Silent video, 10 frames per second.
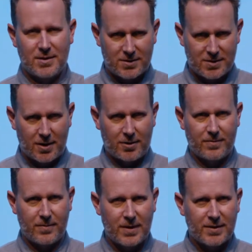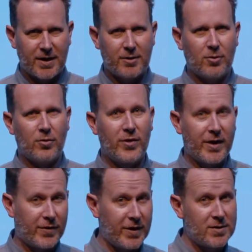So,
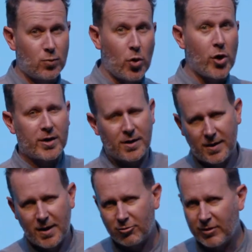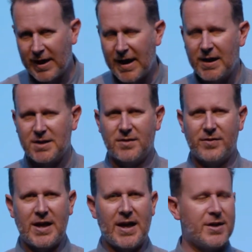these work regardless of
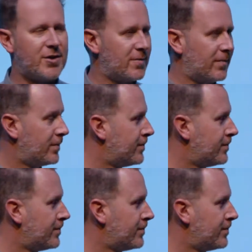the age.